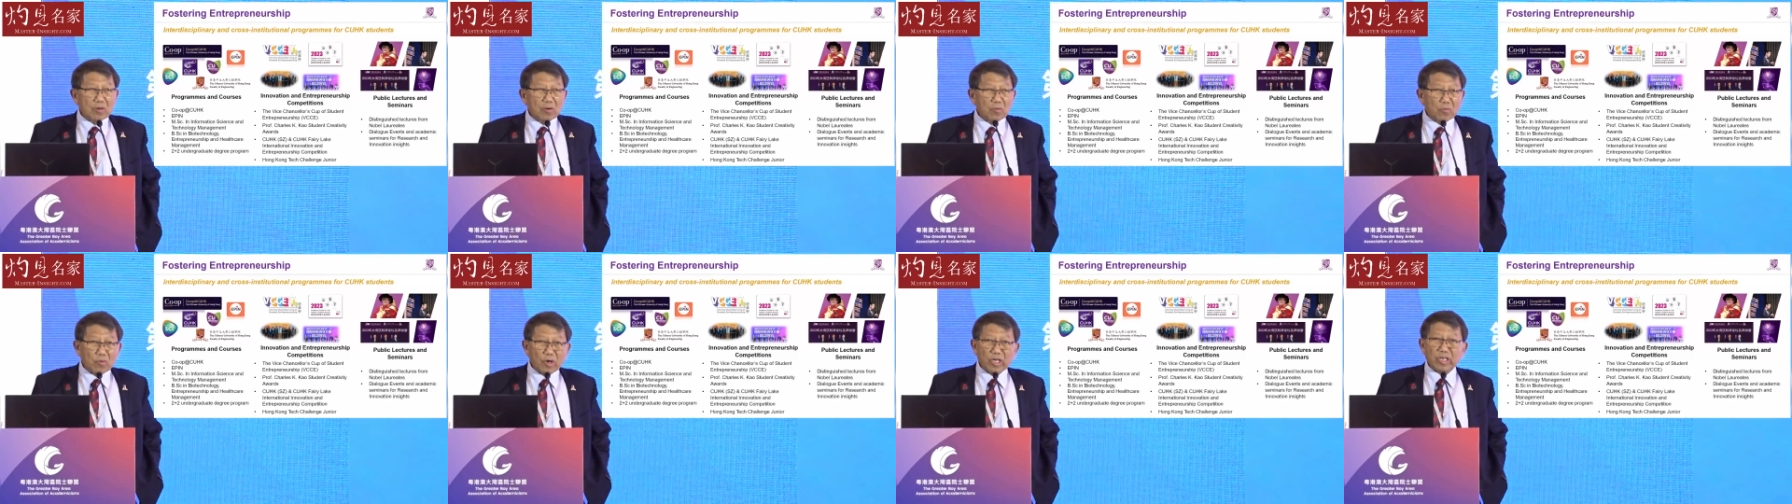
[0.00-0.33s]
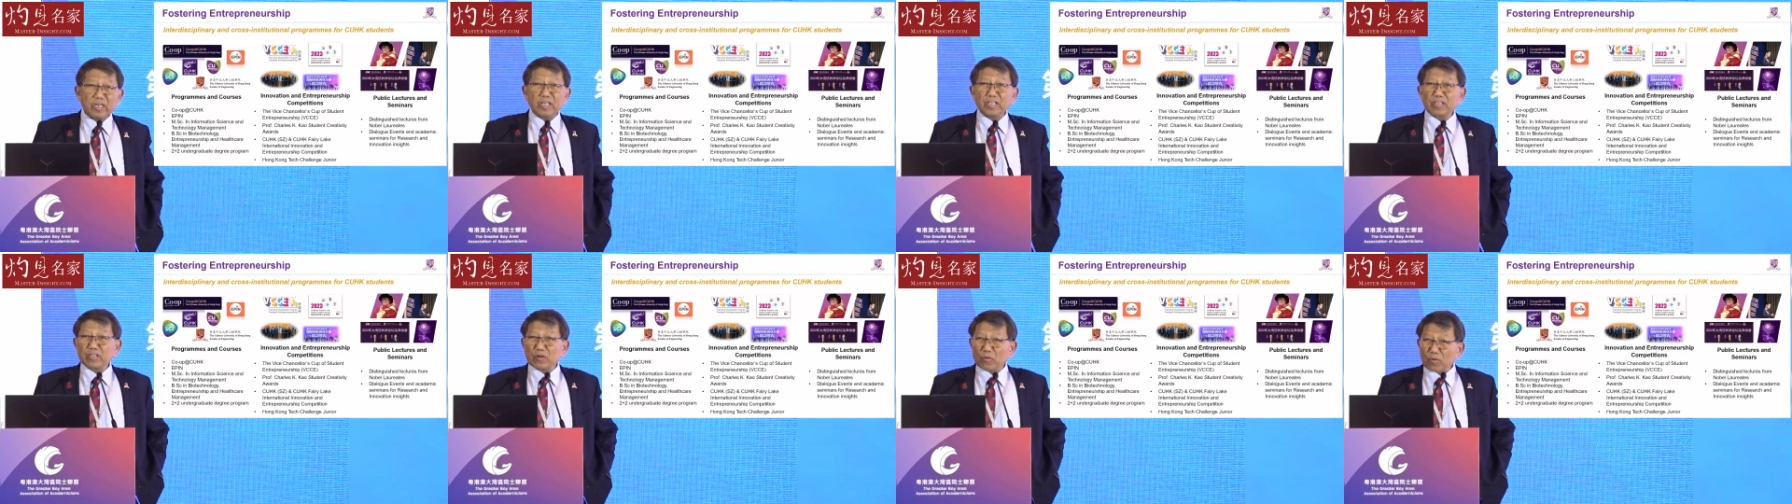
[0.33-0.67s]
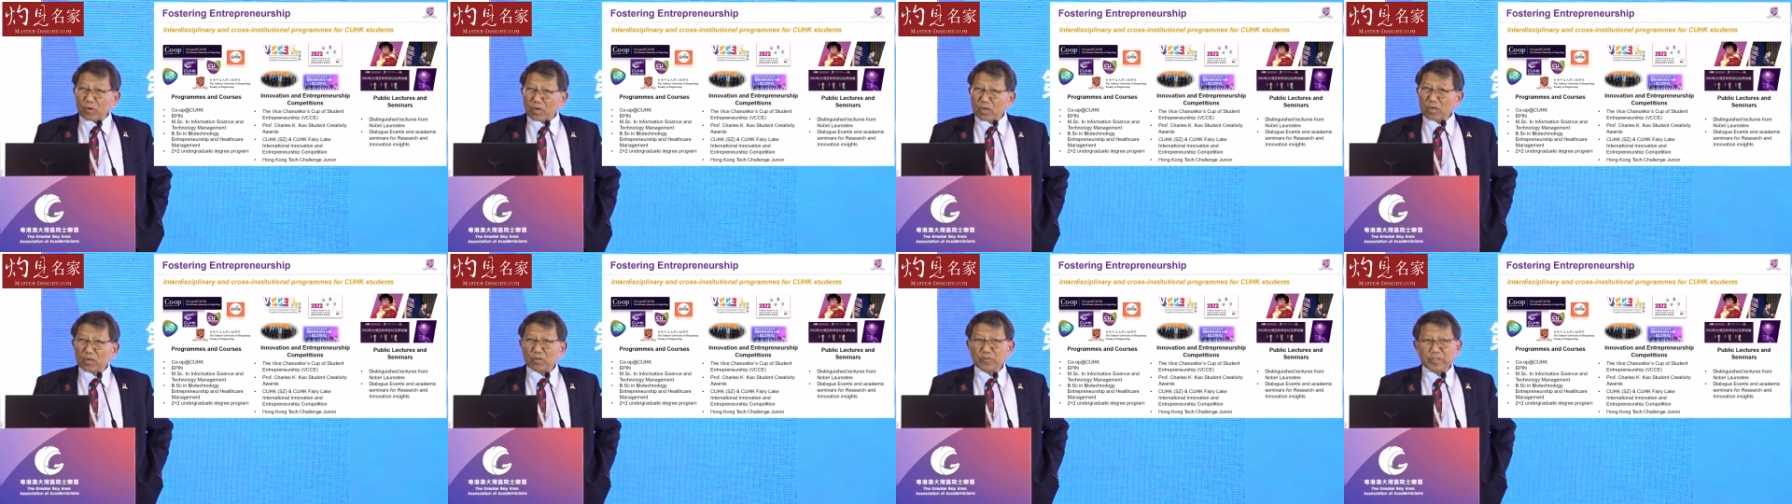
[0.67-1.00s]
what in the
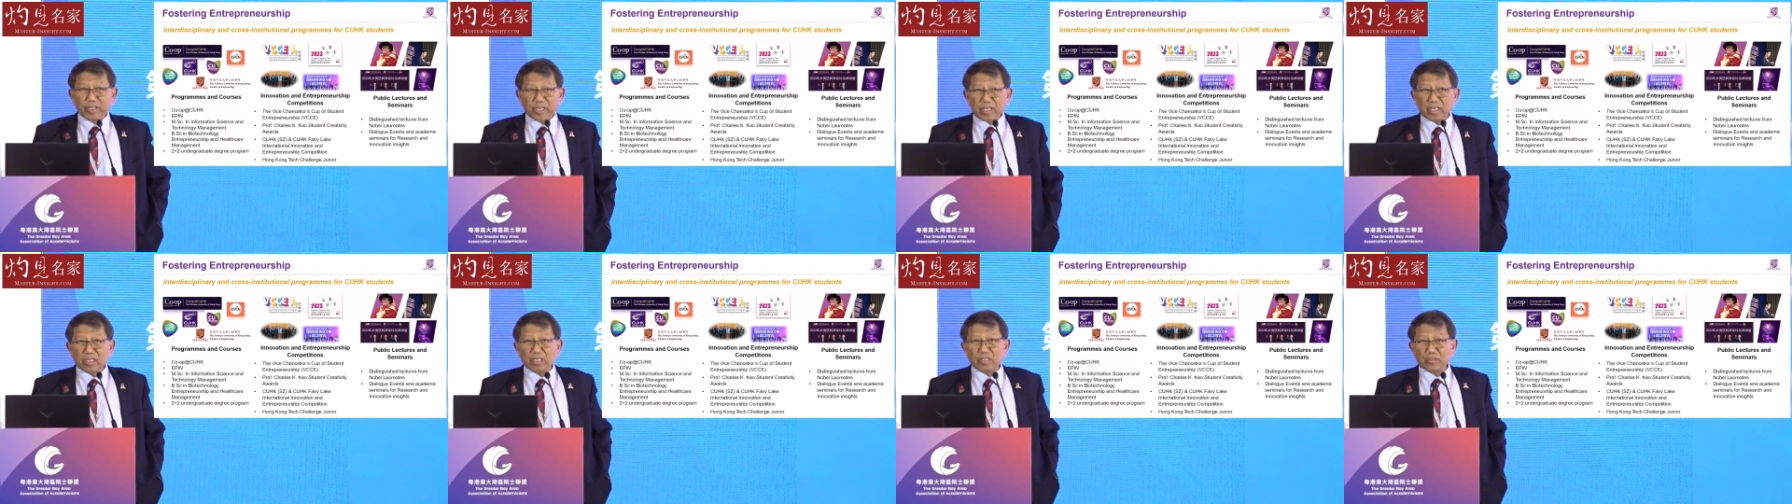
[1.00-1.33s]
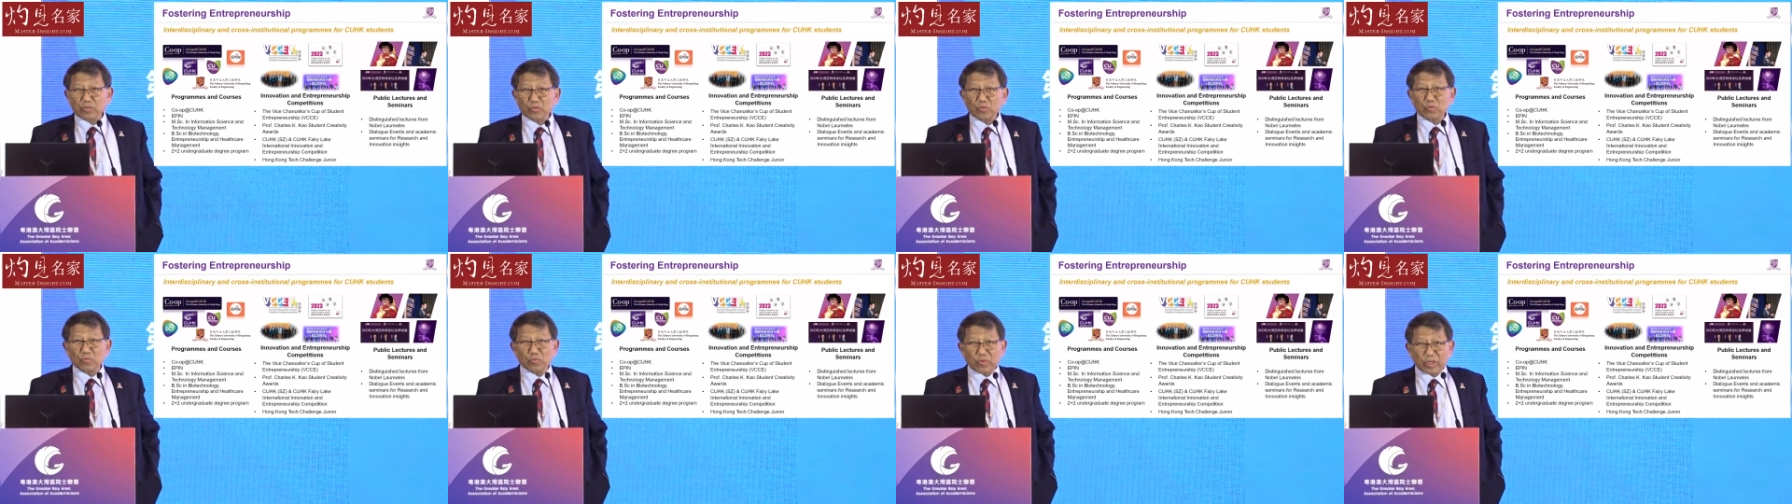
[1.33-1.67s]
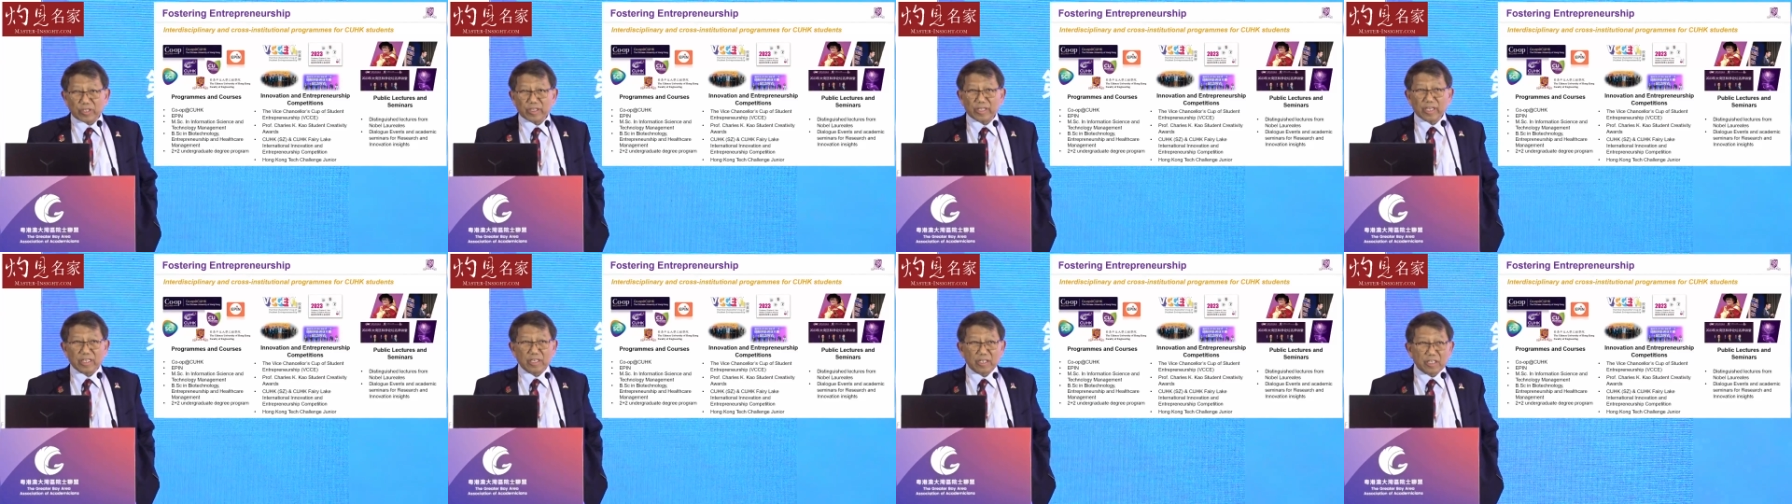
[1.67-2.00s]
world they're going to do
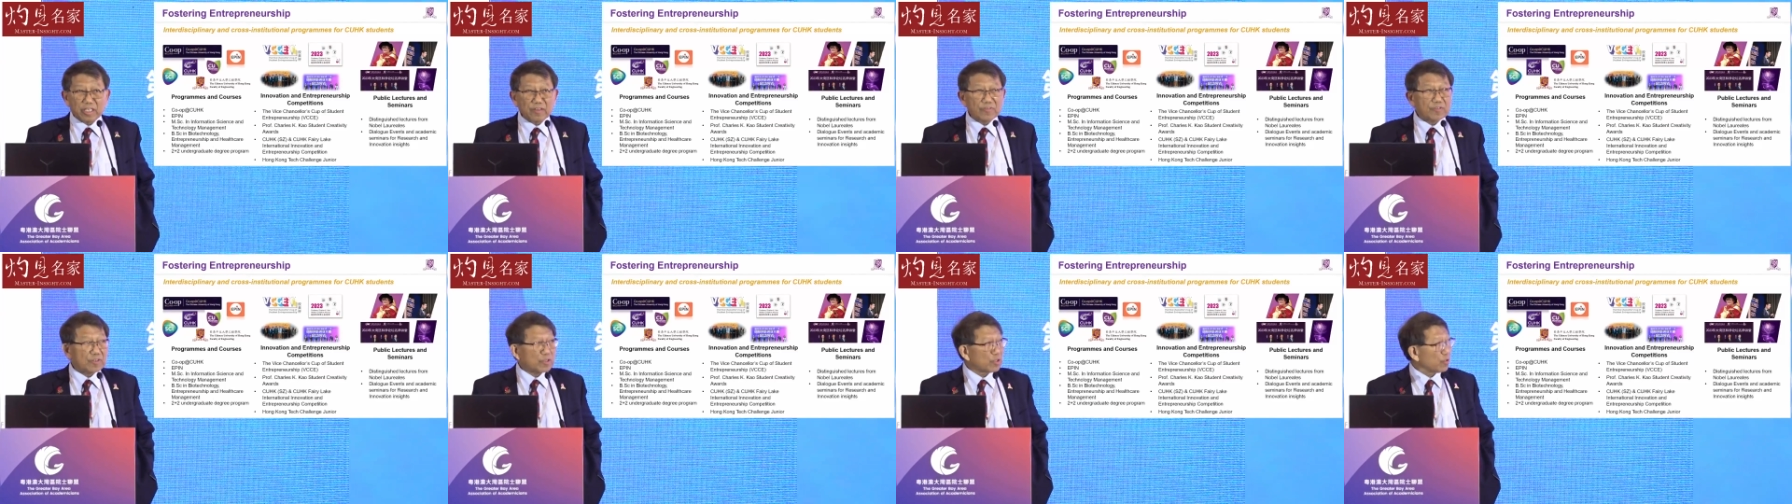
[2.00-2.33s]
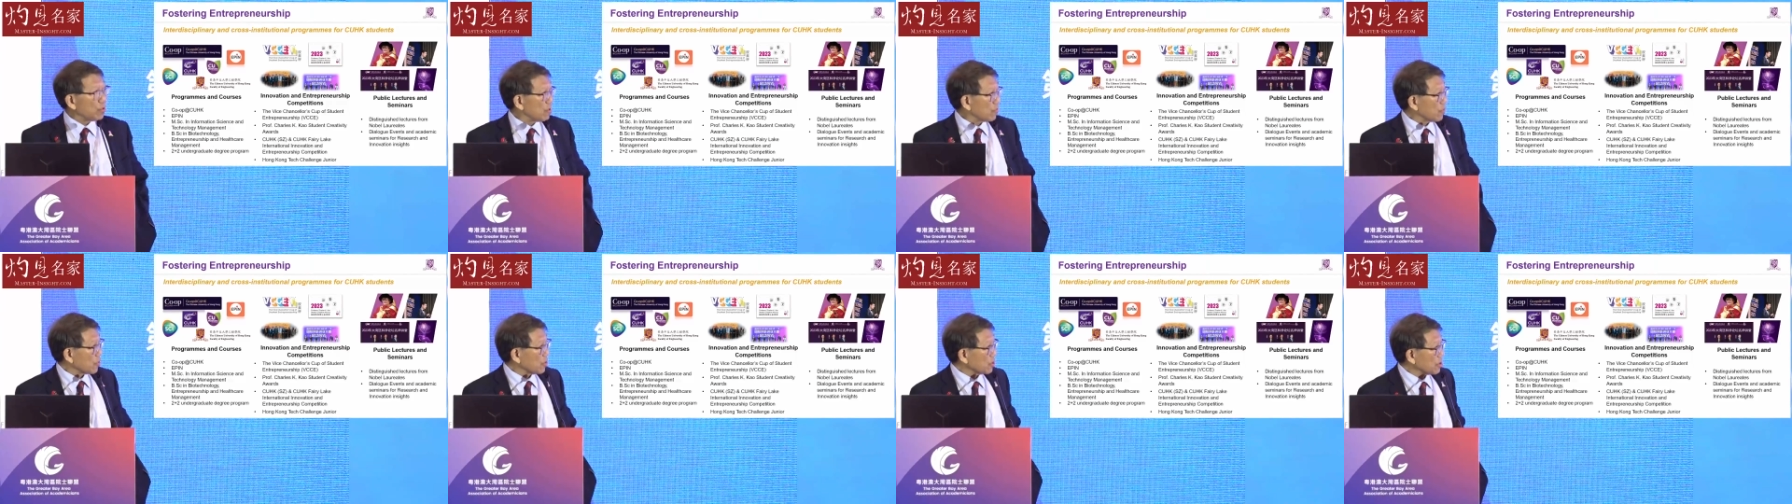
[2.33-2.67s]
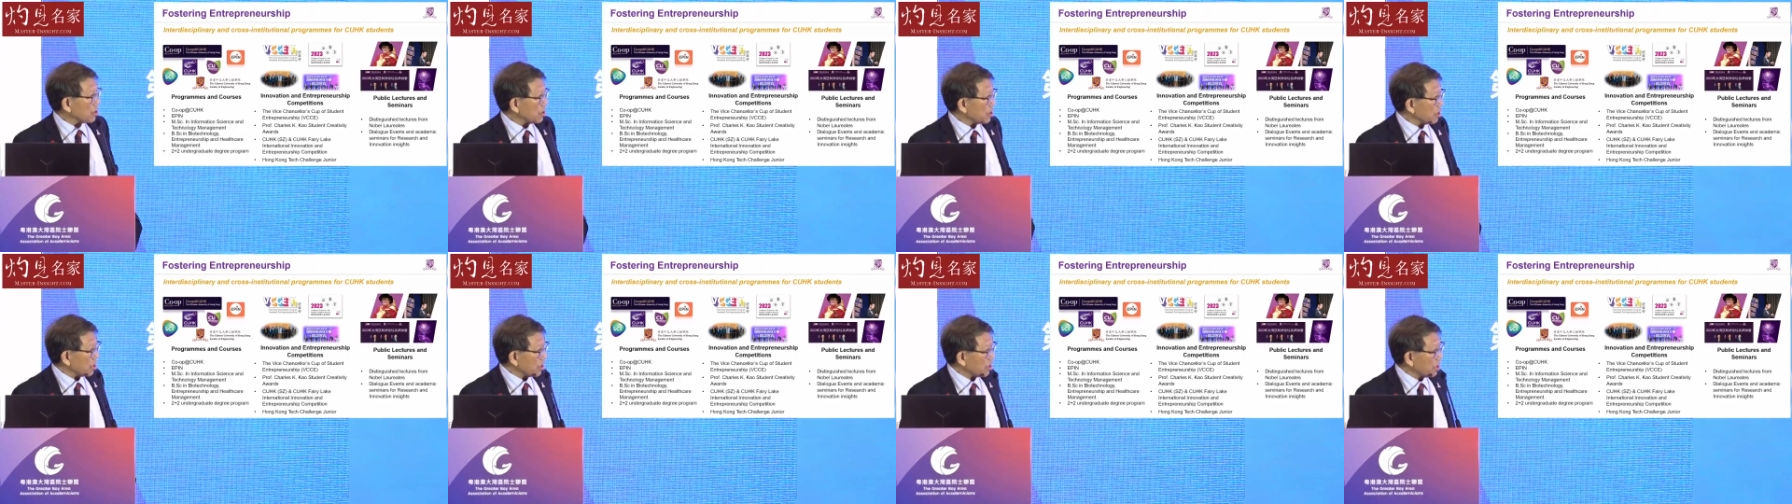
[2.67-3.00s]
when they leave the
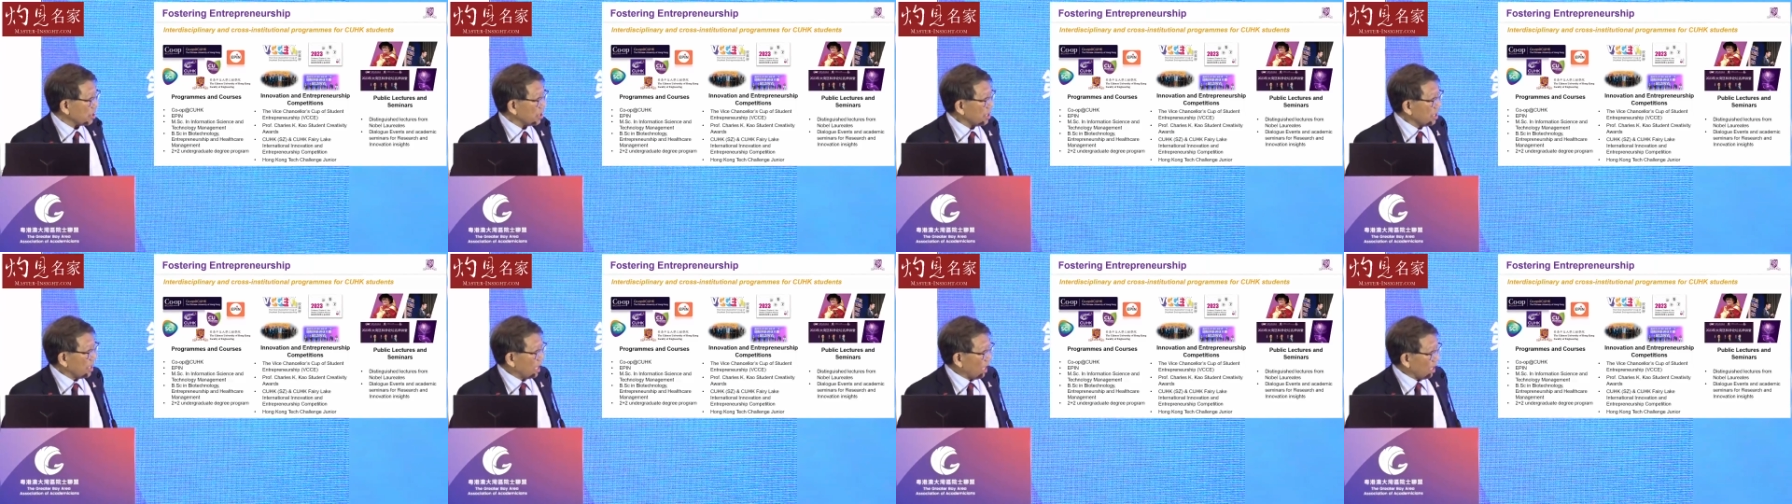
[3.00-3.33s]
university.